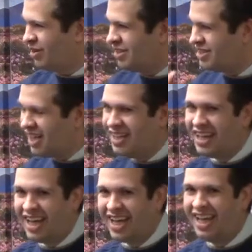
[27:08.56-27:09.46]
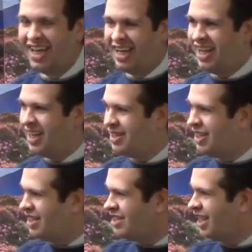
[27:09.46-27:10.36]
go on Sunday
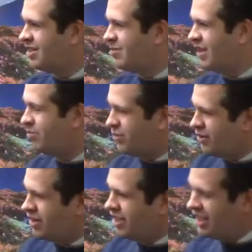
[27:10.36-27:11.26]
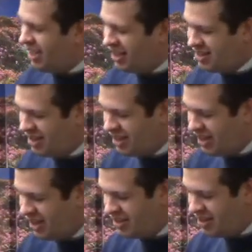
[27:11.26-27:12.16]
and talk to people and
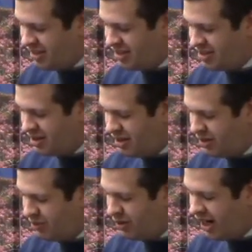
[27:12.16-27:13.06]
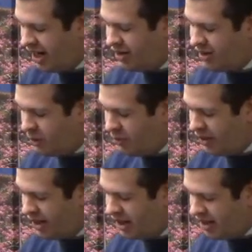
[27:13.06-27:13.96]
to pray and hope
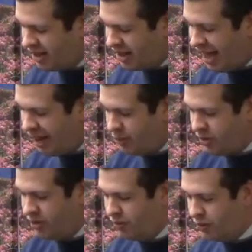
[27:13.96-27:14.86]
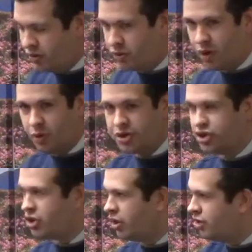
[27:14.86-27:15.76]
that God will grow His
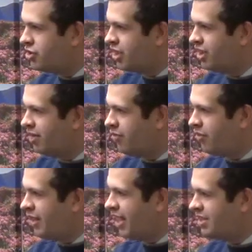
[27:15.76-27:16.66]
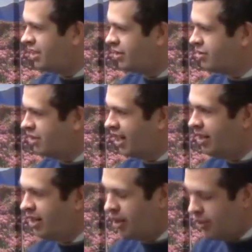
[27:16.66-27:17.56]
church and different things. And there's a lot
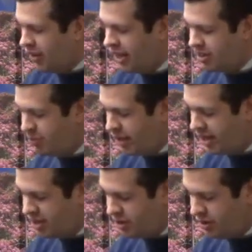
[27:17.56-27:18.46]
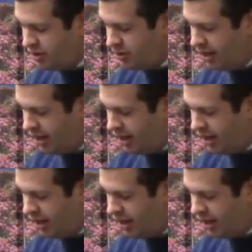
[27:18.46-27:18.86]
of things put into